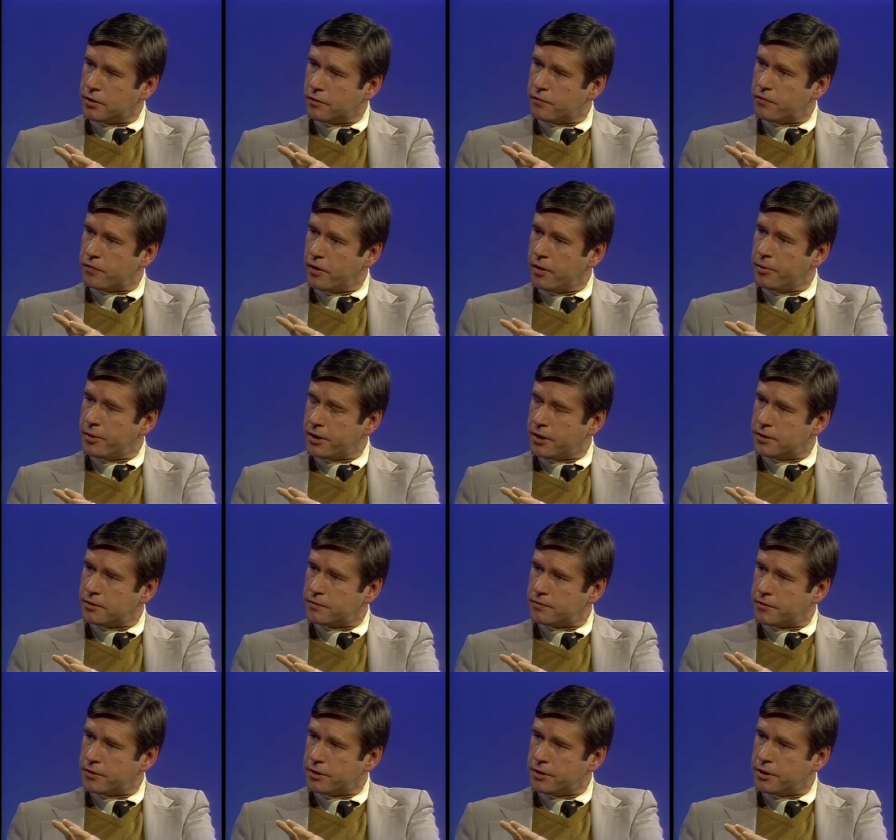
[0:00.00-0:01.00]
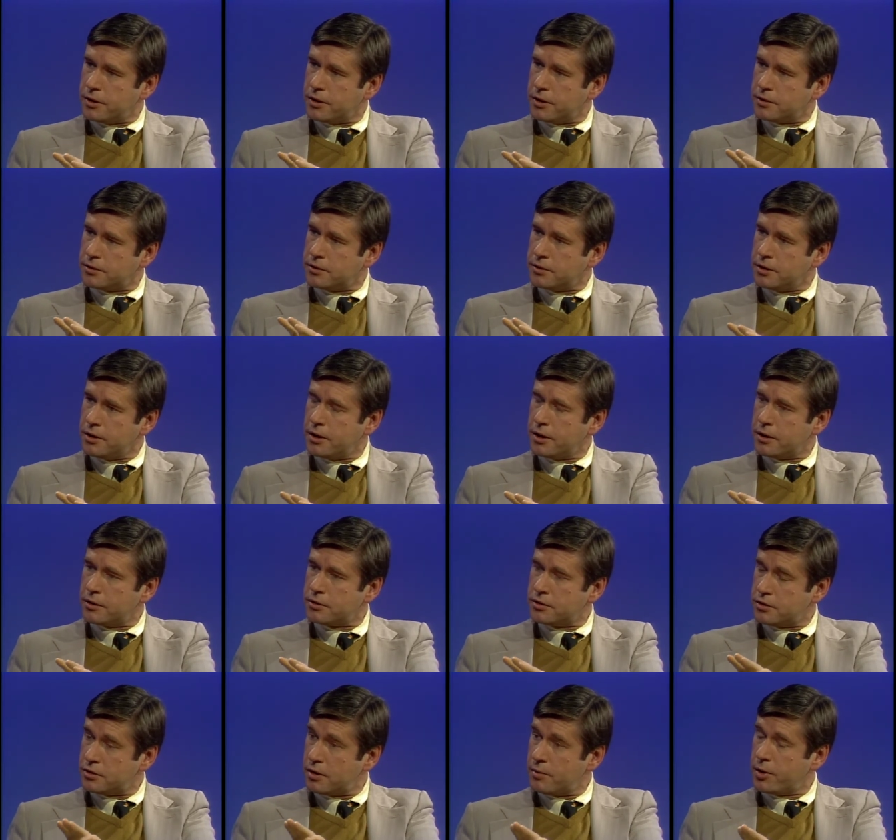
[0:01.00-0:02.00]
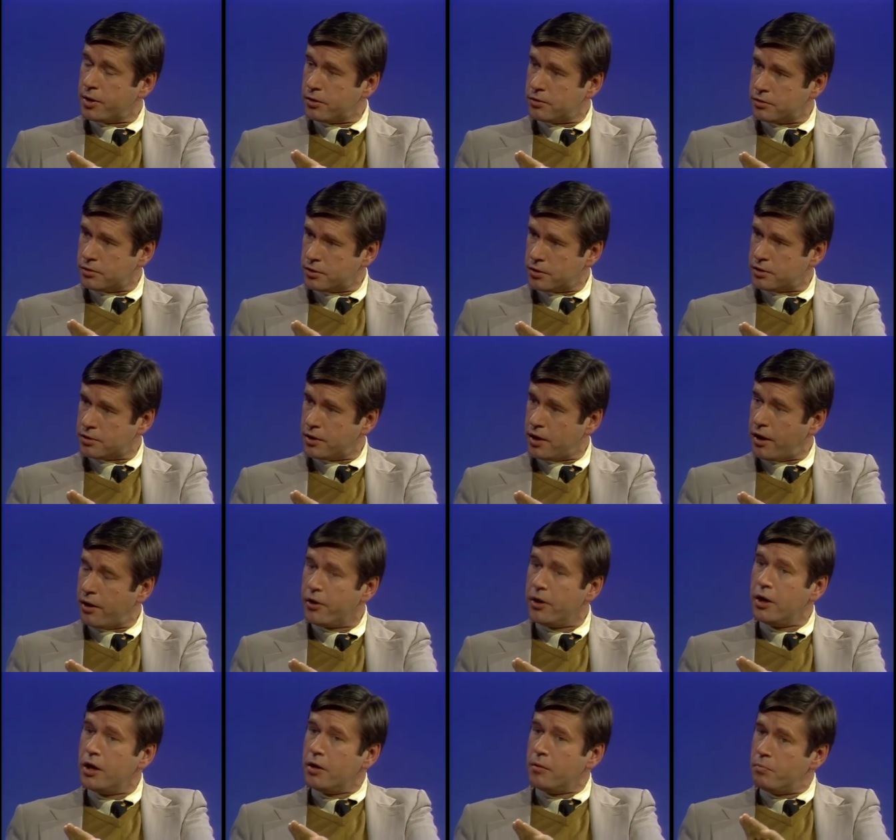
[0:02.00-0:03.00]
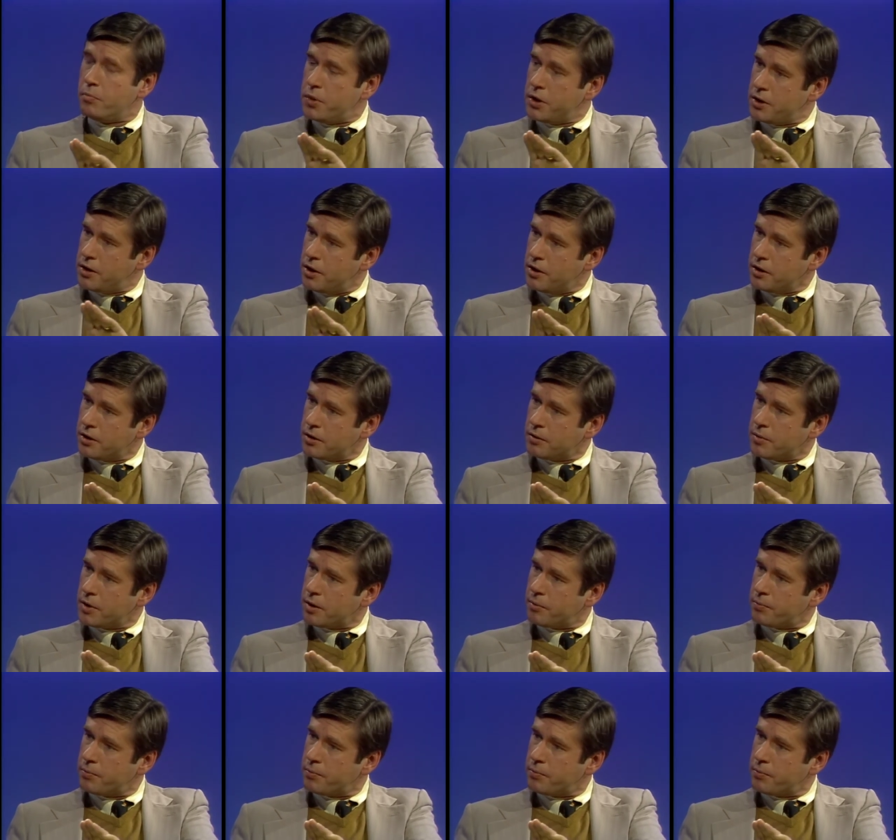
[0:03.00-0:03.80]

infirmities for years uh -huh. and uh-huh. years, and some of those are just now beginning to be